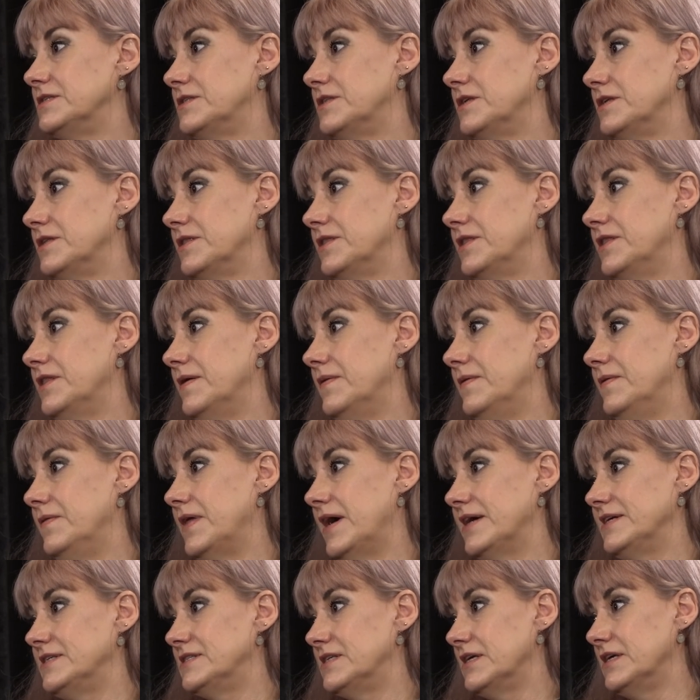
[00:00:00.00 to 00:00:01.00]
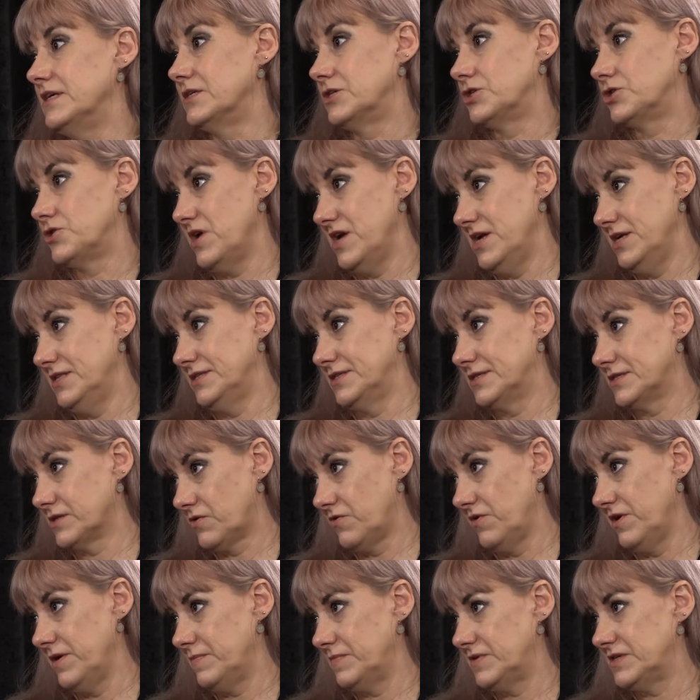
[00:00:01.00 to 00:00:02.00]
that they see a
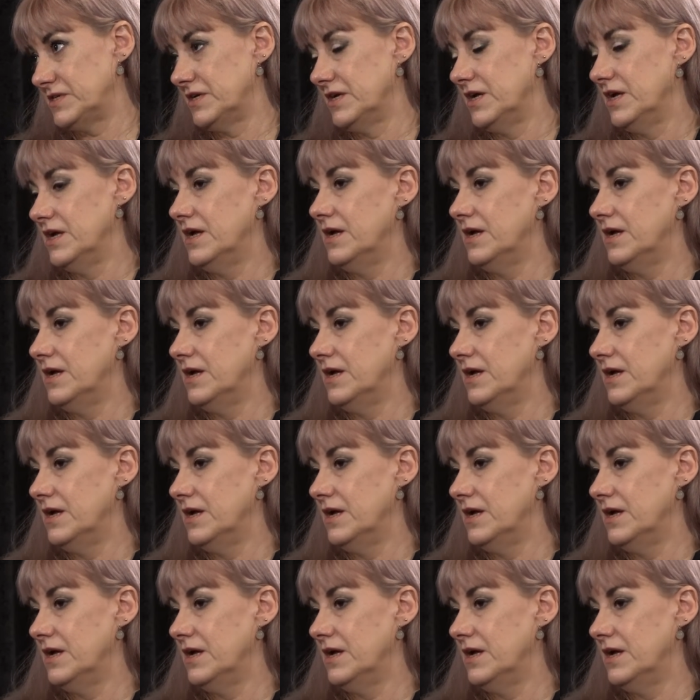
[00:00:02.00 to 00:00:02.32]
transcript,